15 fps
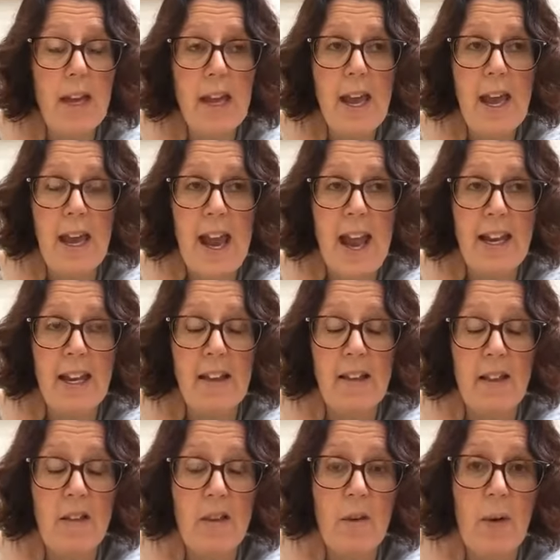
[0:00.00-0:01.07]
in any
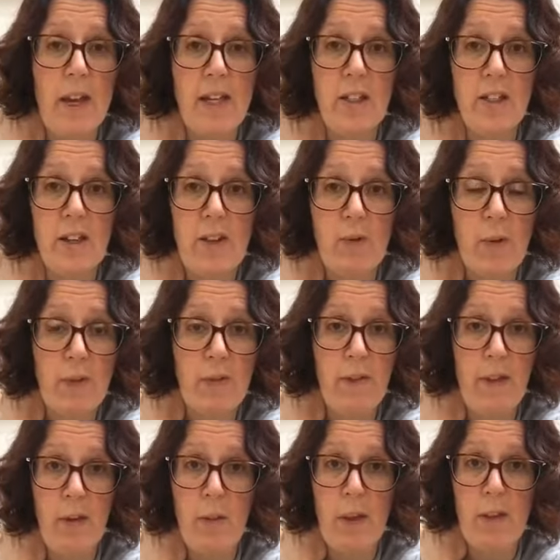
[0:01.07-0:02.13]
situation. If we
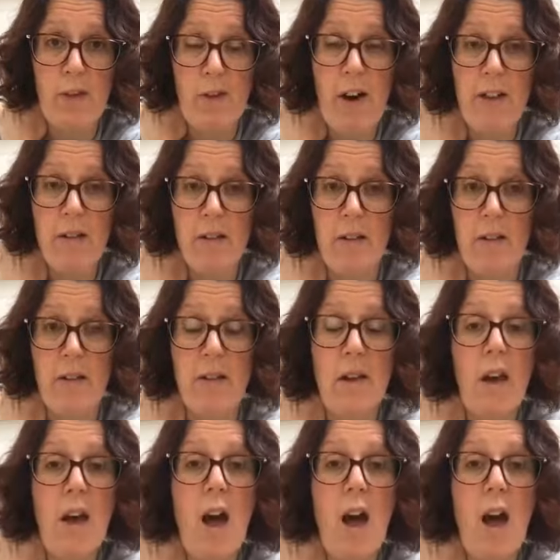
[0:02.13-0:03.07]
feel we're threatened,